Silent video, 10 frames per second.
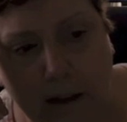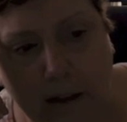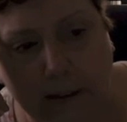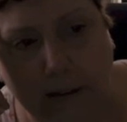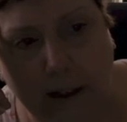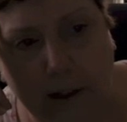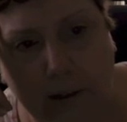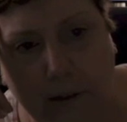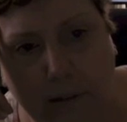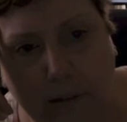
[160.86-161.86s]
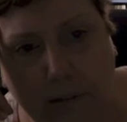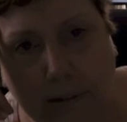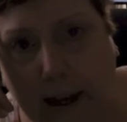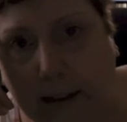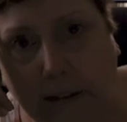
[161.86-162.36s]
So
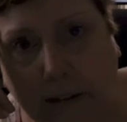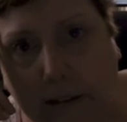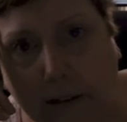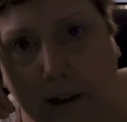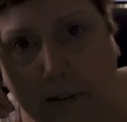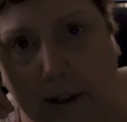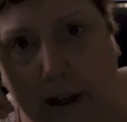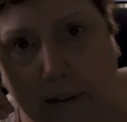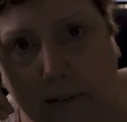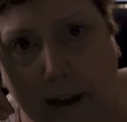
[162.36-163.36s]
that didn't go down.